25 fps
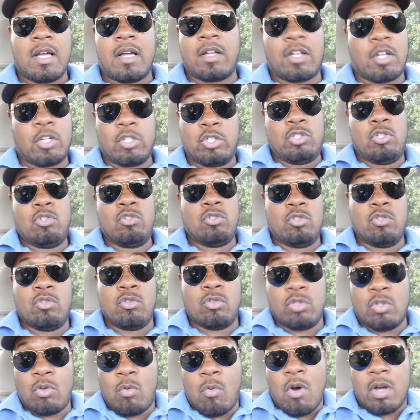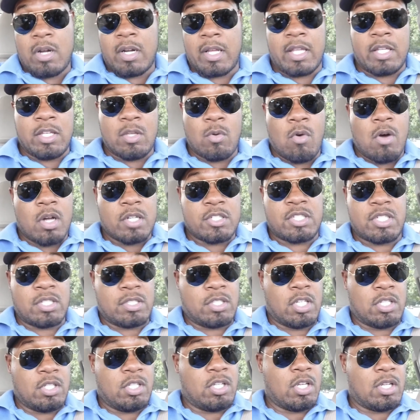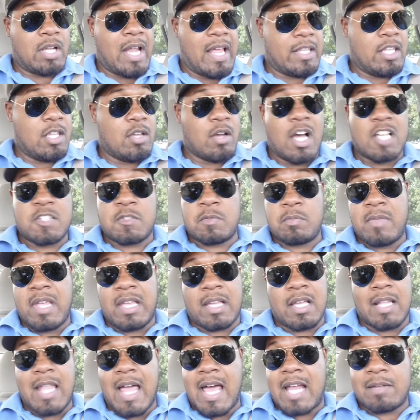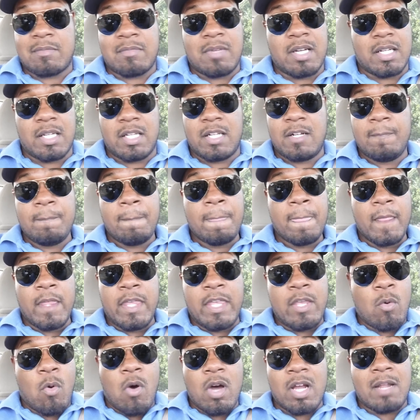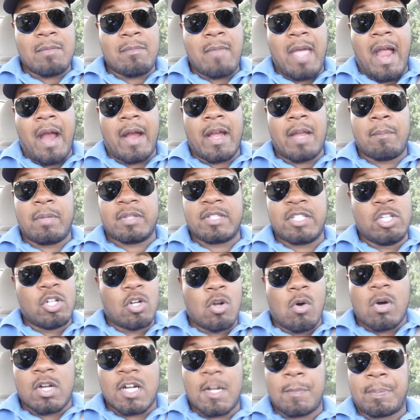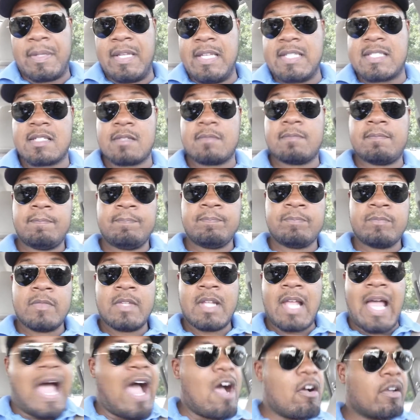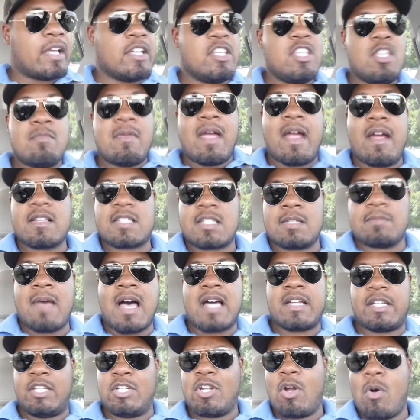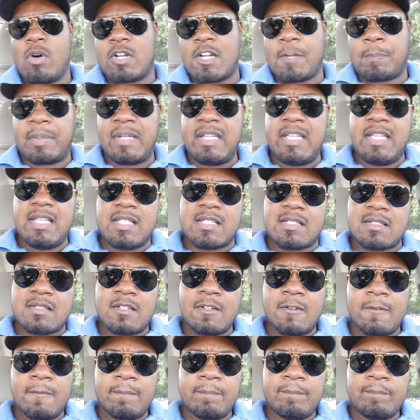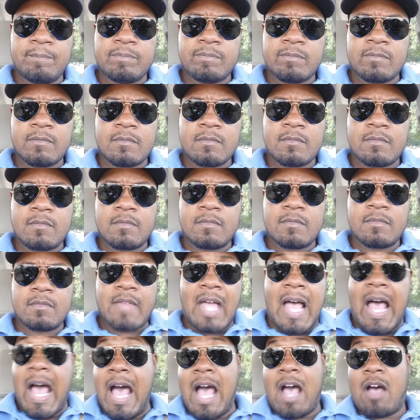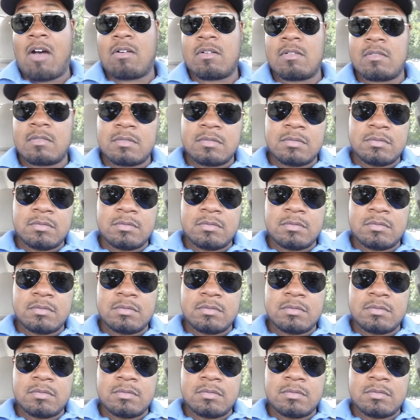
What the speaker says: Cause you want your husband make a lot of money. You want to marry him, but you don't want to please him. How can you marry somebody you don't want to please? How?